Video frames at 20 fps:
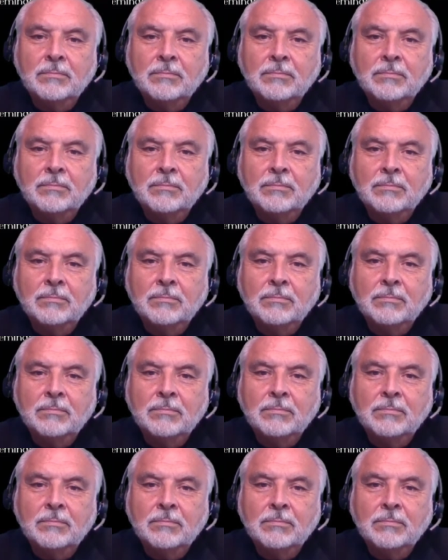
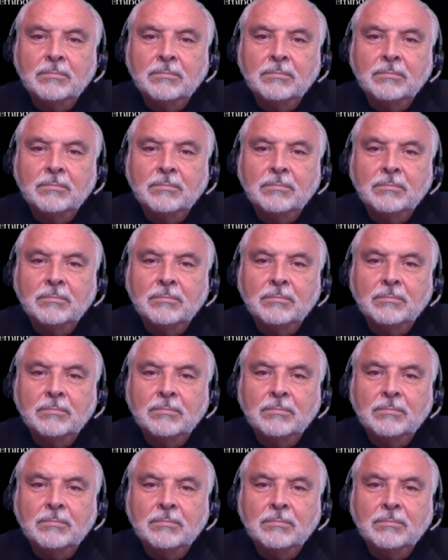
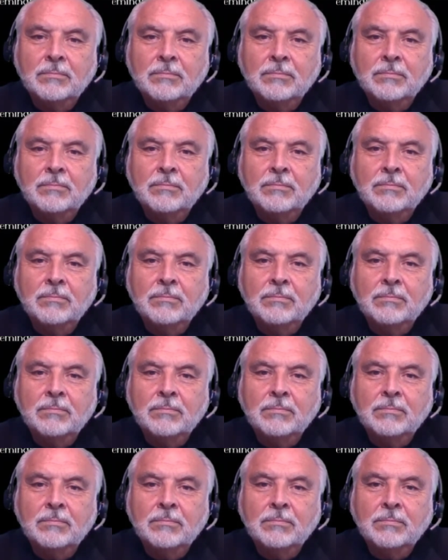
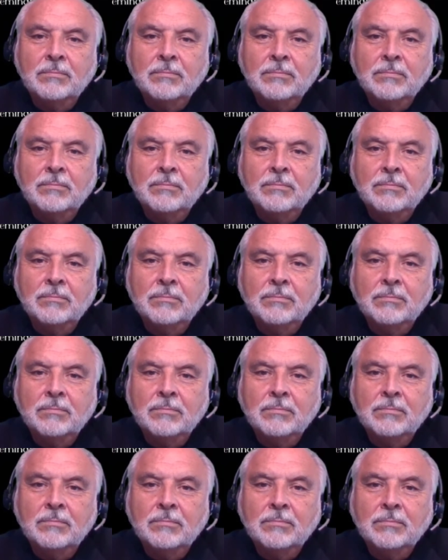
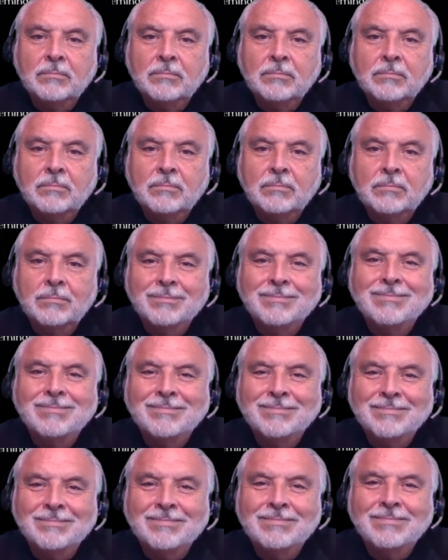
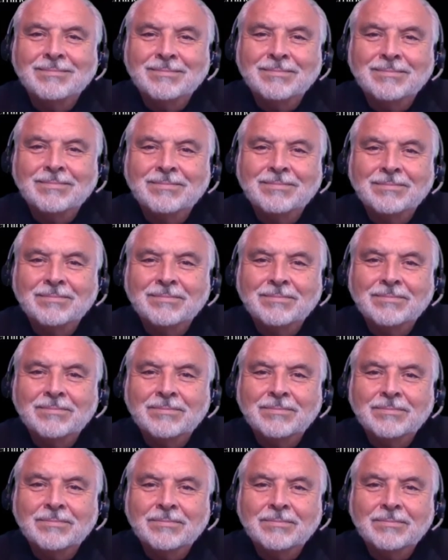
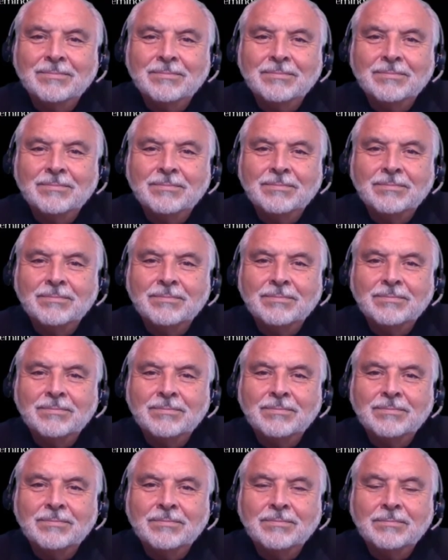
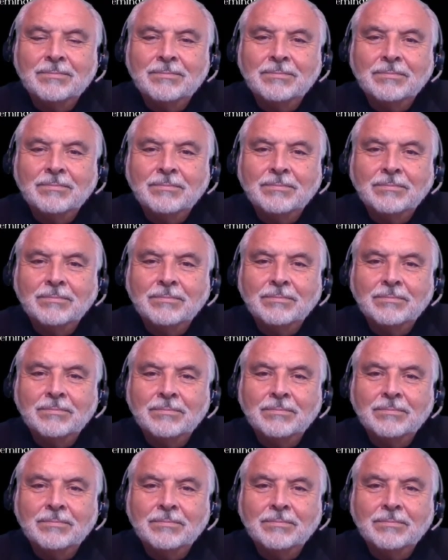This person isn't speaking.